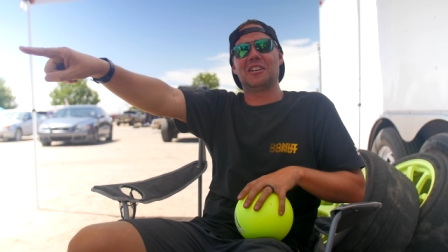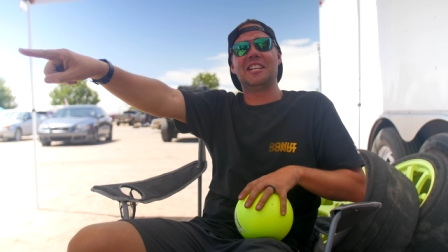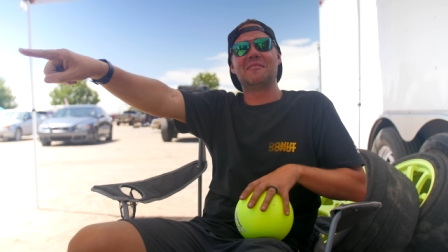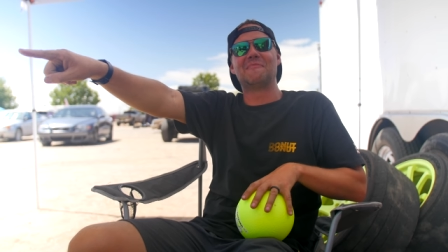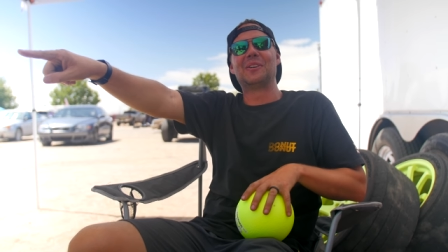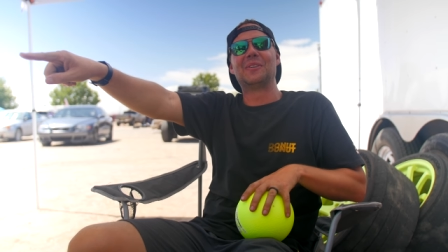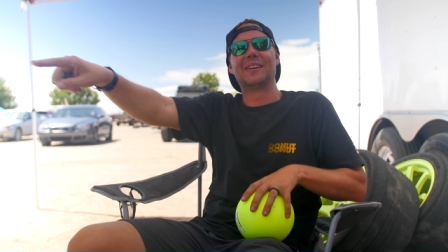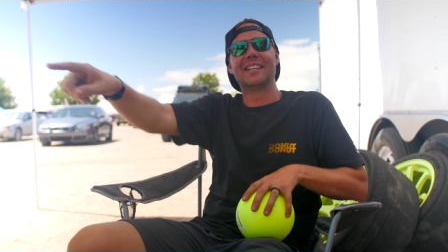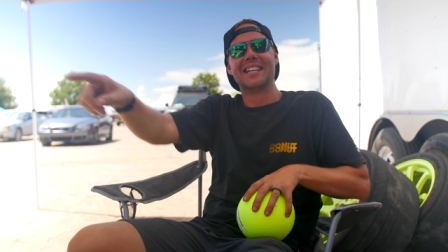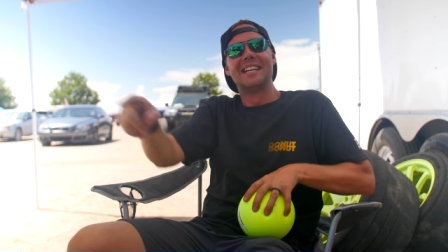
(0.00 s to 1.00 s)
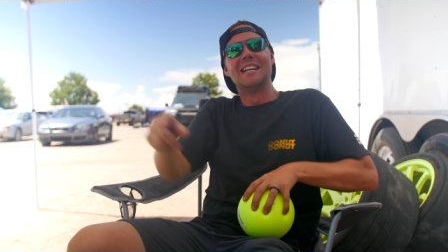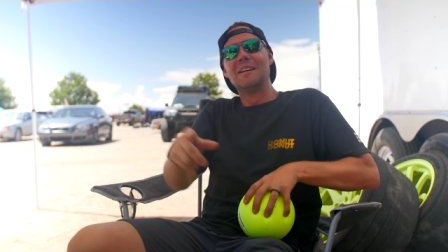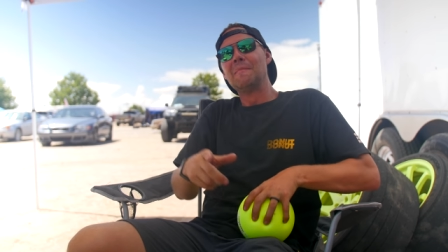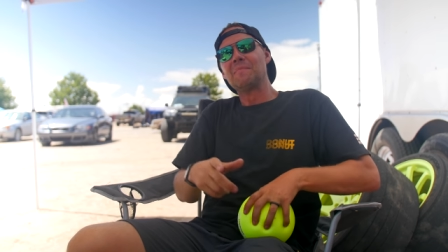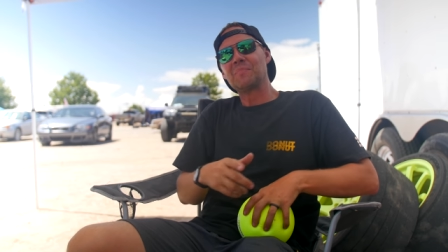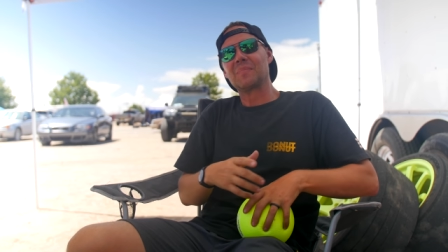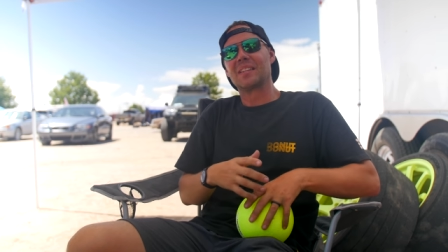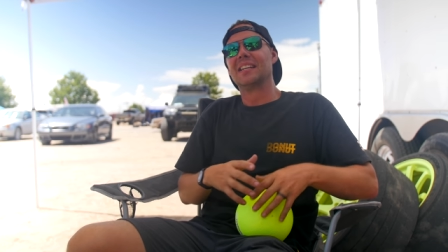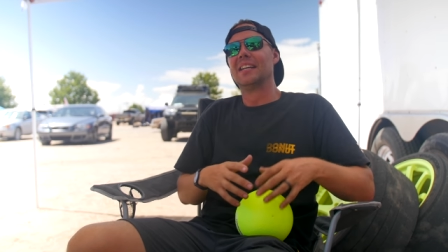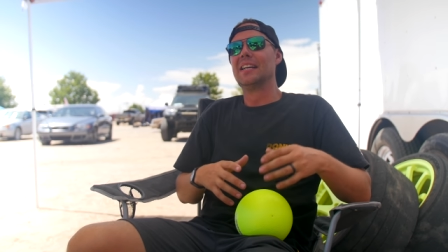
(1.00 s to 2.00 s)
let him do it.
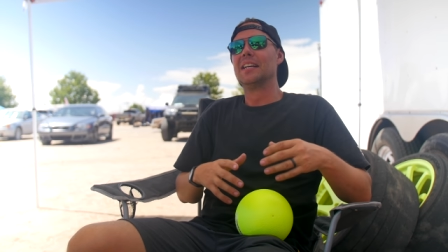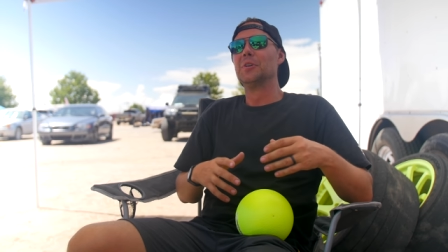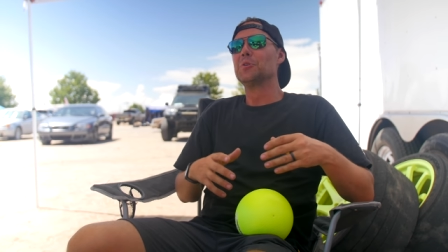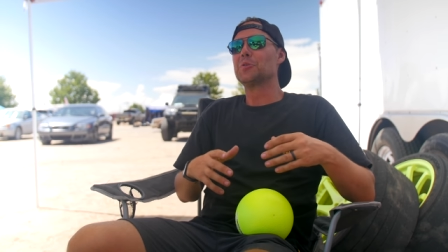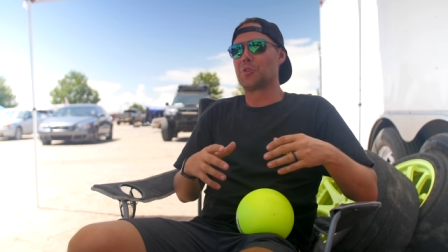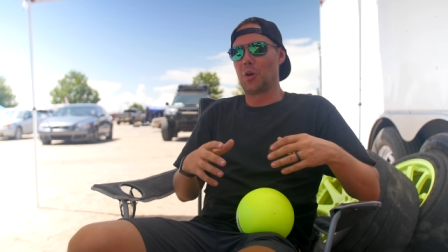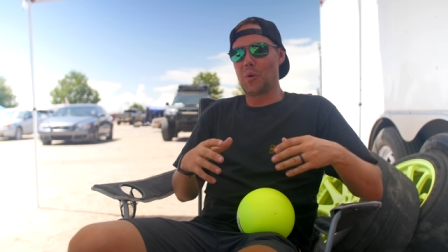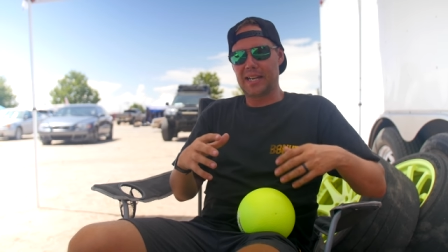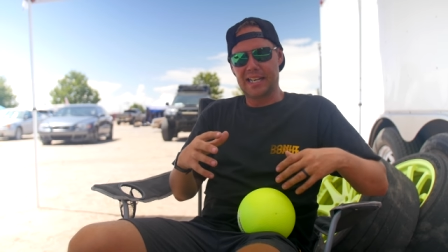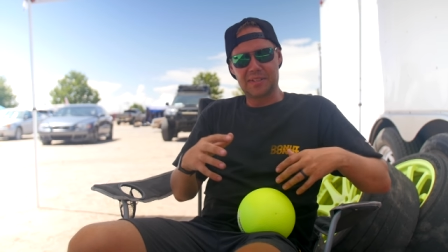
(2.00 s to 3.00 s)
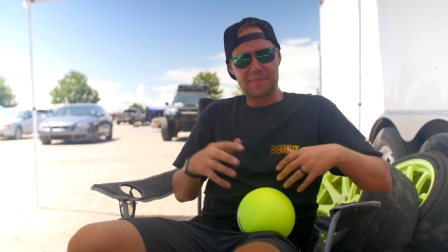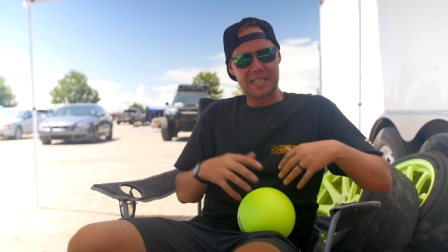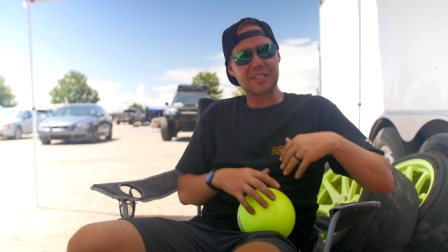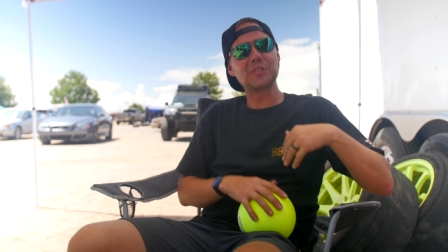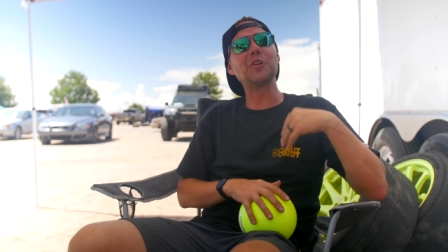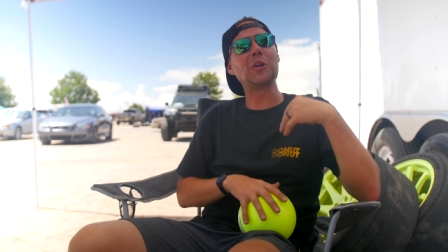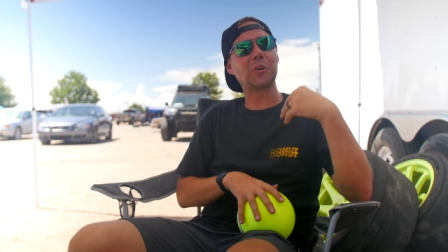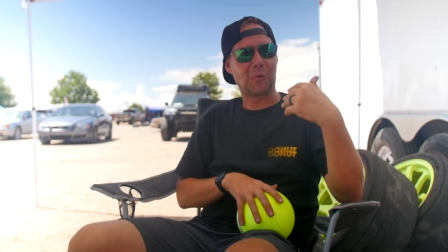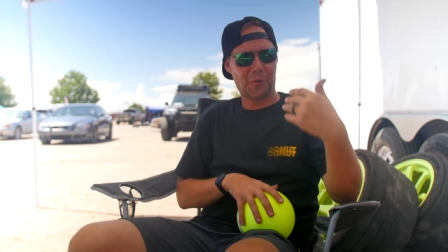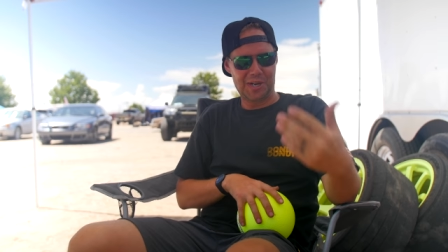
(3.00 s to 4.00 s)
So I got to meet the
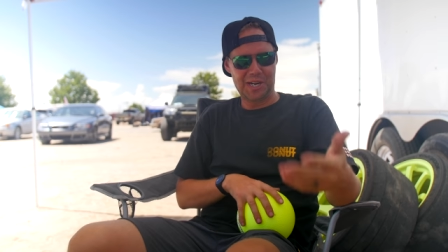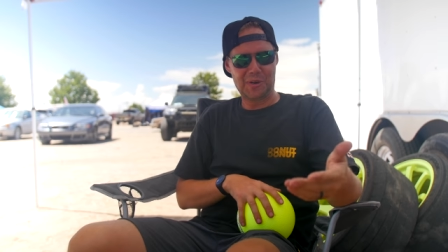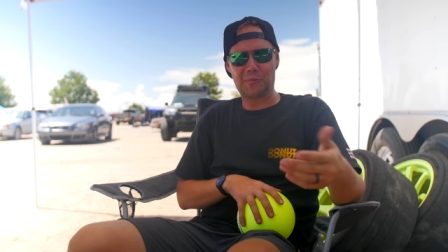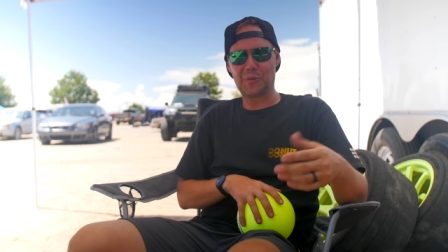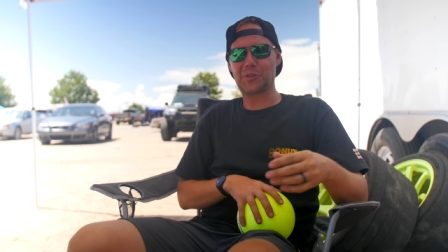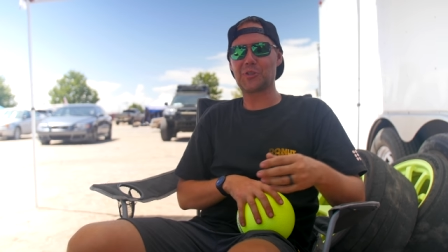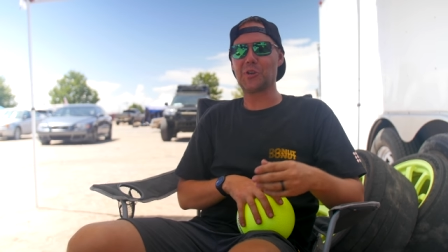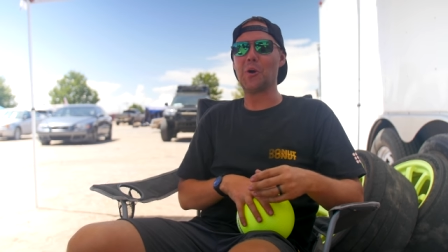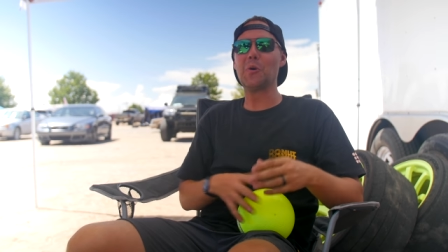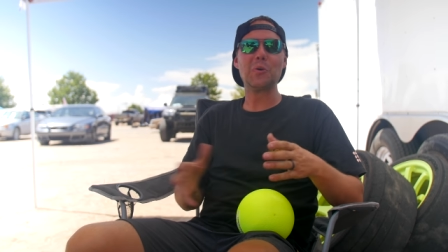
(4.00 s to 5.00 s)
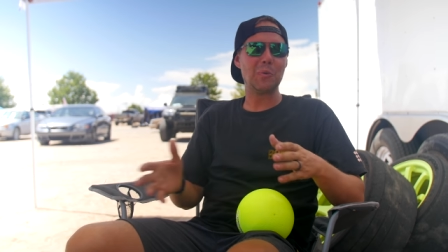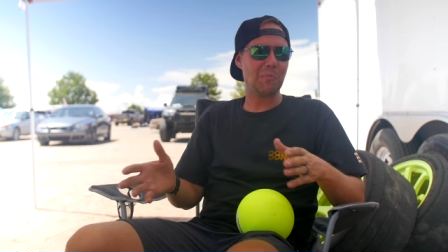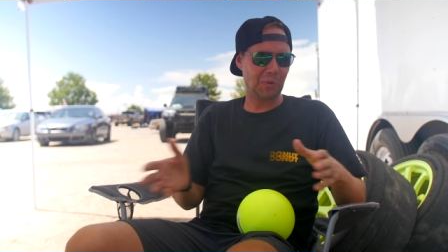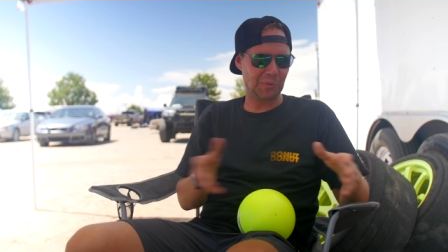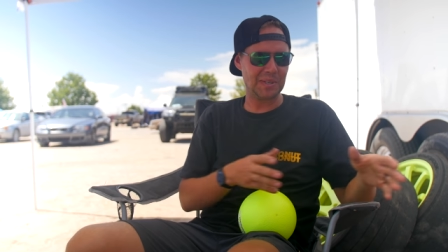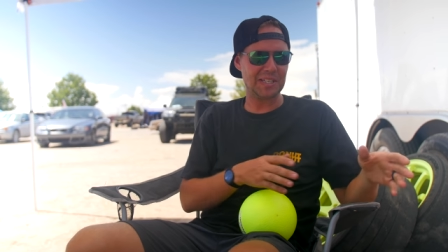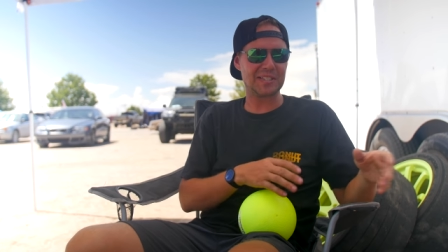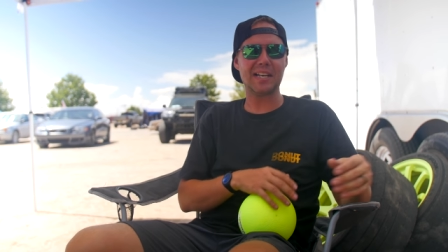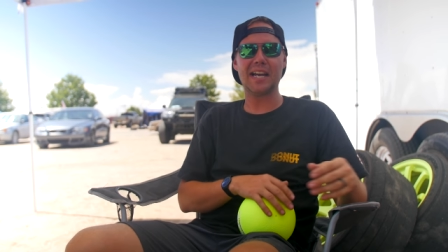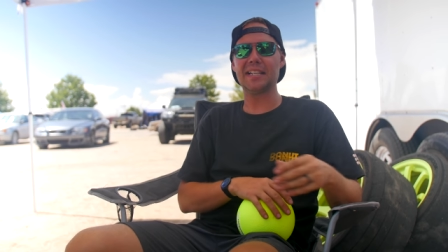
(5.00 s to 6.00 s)
stunt coordinator for the show who pulled me
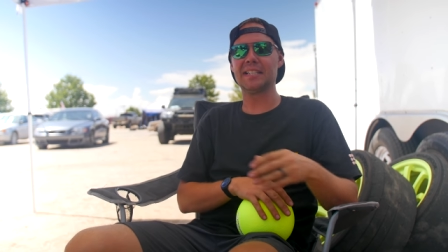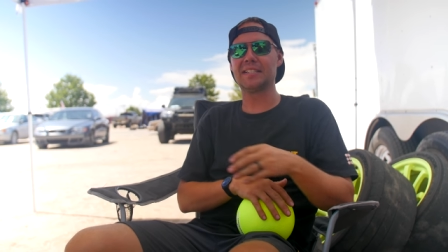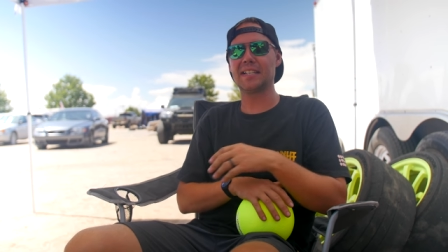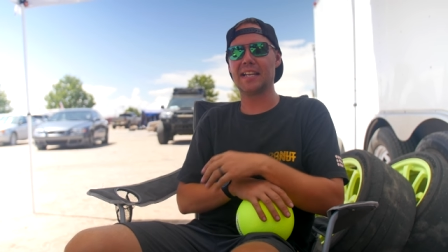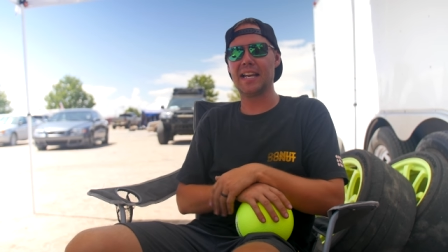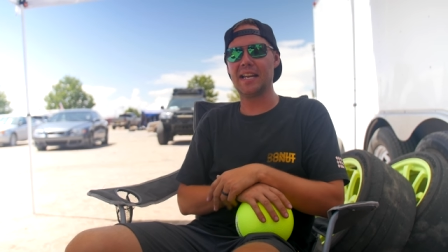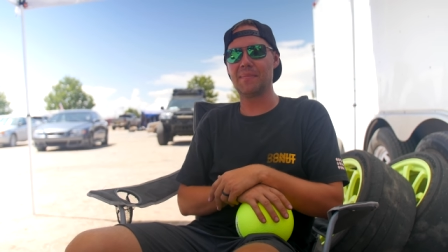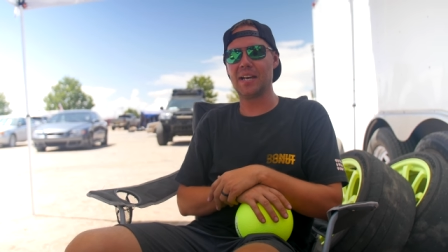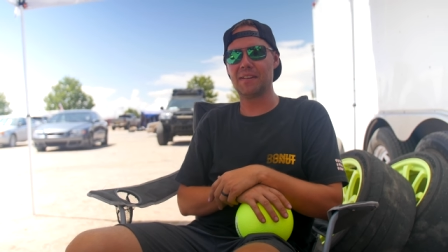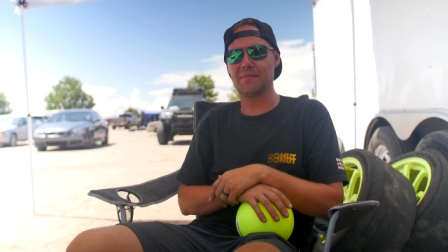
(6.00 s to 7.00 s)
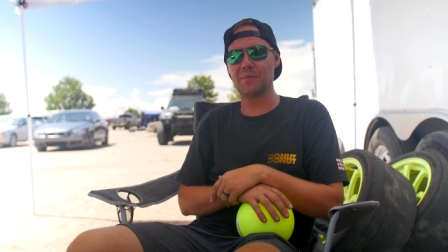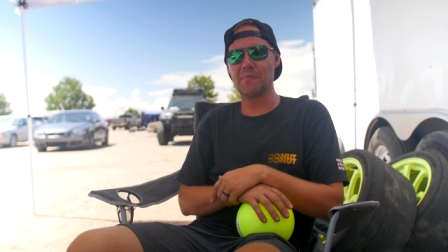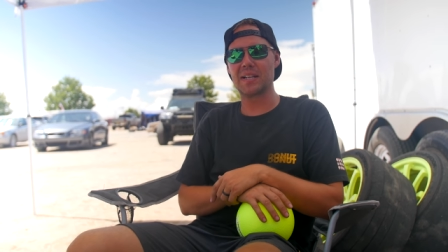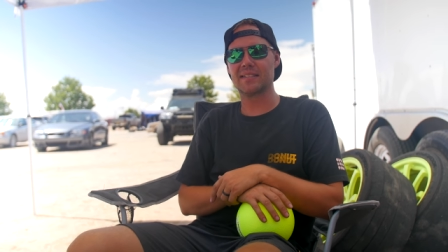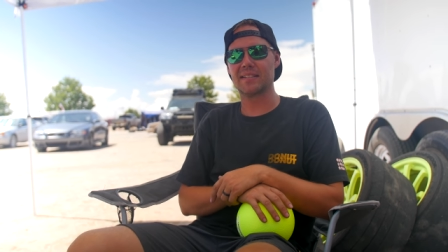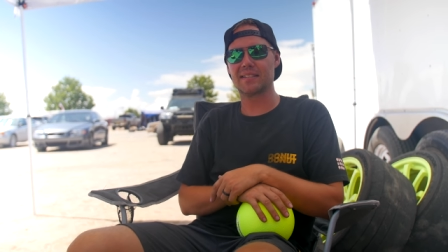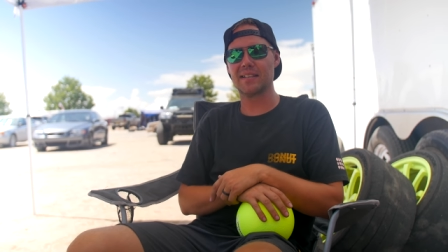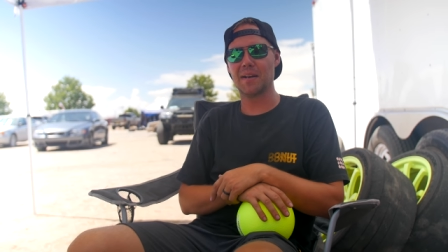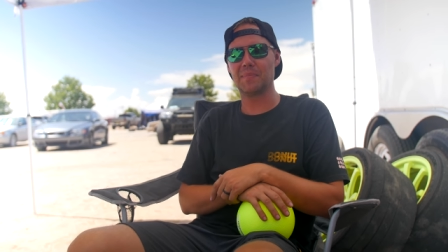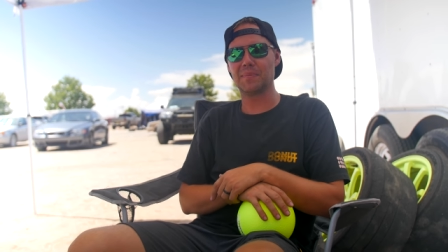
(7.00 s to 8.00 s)
aside and said, Hey man, if you mess this
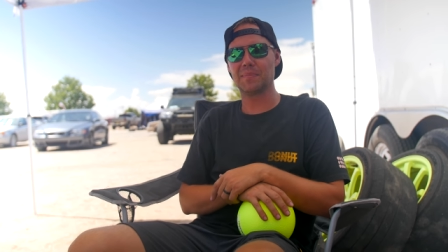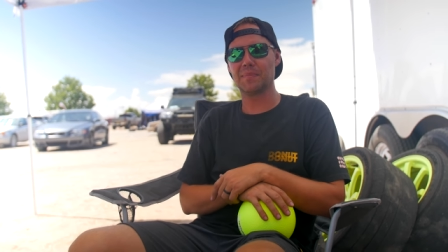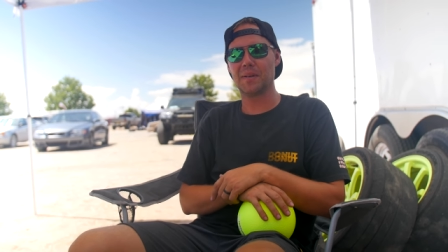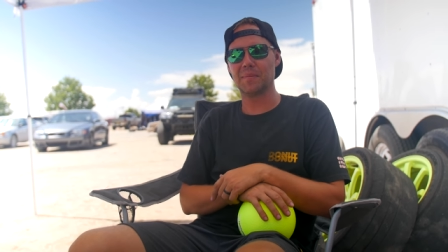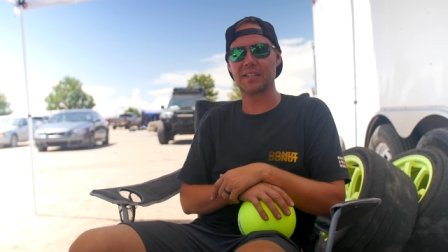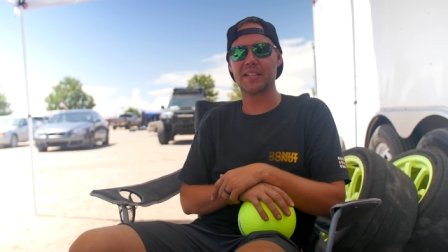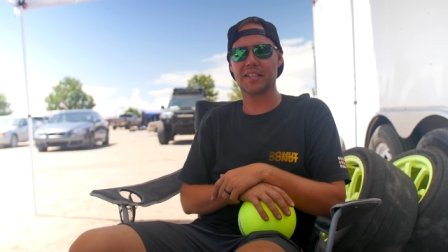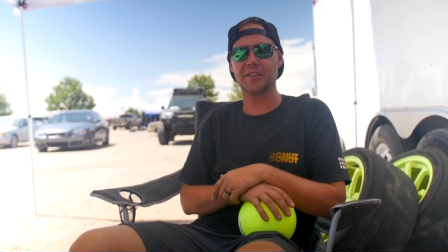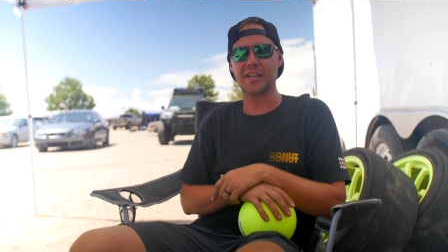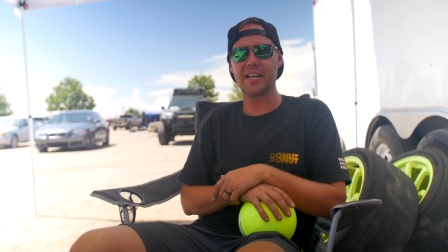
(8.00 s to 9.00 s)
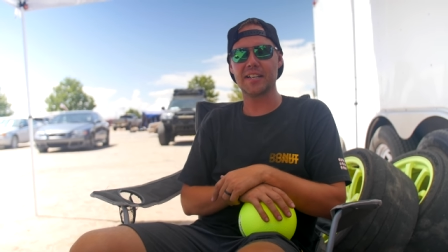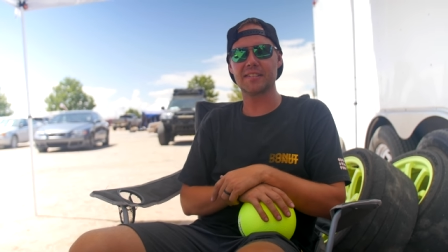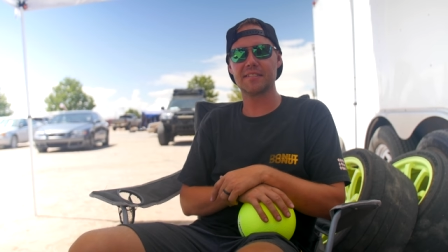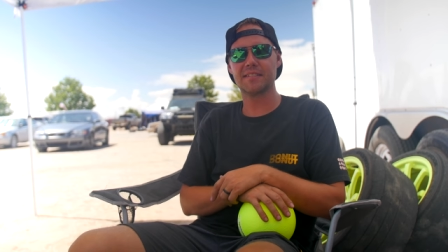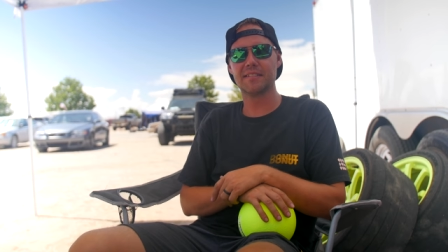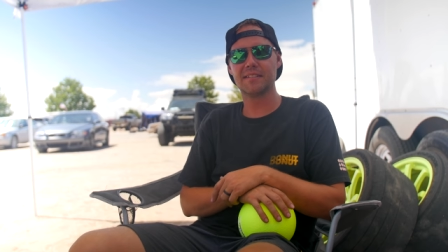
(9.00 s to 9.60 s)
up, I'm gonna kick your ass